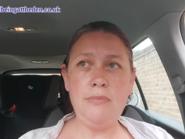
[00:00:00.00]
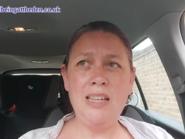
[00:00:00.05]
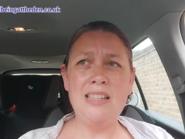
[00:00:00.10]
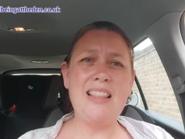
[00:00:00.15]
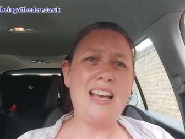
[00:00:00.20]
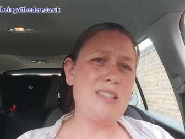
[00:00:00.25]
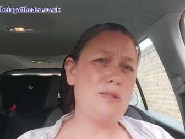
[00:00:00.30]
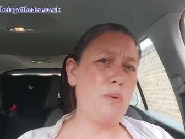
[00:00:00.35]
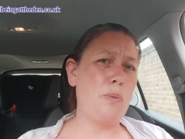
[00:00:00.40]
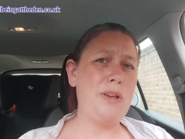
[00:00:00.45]

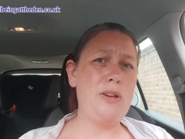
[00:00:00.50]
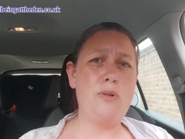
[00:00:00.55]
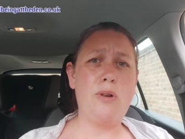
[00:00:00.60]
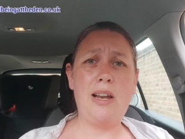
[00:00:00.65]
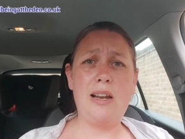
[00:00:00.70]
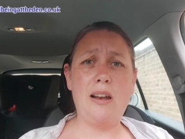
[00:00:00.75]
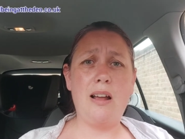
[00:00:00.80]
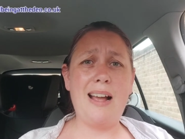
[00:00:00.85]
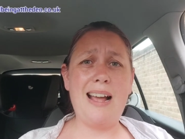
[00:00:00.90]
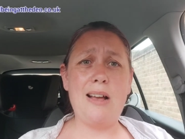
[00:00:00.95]
that's what we call it
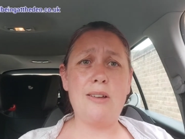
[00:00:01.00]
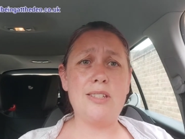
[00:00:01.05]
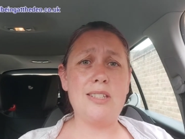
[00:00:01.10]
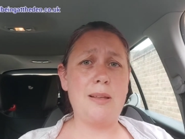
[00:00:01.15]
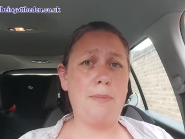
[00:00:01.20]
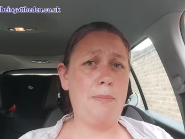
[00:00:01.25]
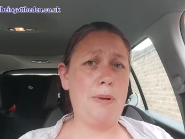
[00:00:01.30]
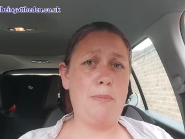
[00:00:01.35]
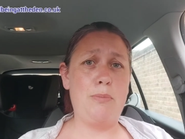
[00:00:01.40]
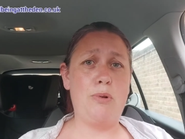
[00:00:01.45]
in our house,
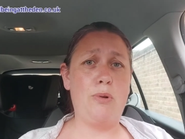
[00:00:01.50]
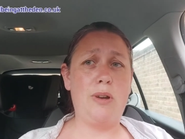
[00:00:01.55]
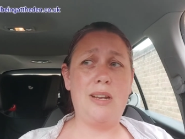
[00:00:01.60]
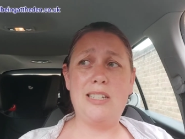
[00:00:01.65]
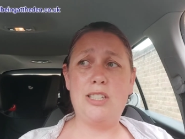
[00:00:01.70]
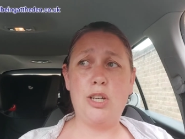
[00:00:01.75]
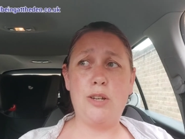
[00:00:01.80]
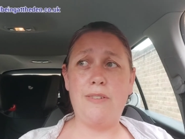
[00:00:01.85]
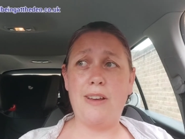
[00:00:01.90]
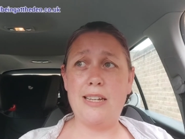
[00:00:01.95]
some people call it
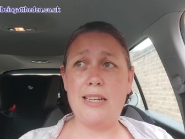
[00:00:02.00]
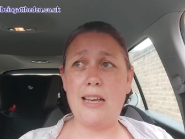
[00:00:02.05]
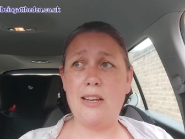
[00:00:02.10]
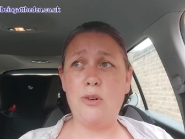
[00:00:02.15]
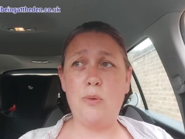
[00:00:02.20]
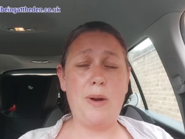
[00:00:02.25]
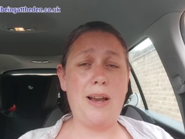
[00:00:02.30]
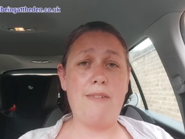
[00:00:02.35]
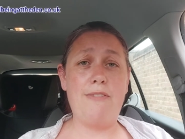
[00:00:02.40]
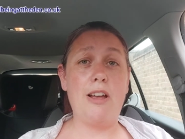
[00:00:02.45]
duvet day or
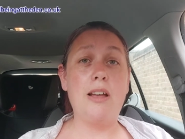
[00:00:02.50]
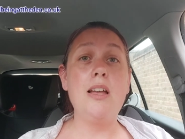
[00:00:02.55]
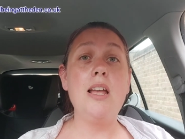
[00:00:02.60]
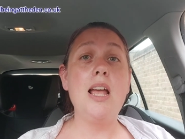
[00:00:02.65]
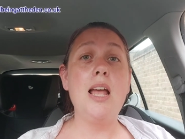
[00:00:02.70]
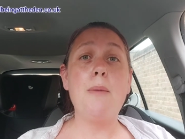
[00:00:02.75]
whatever,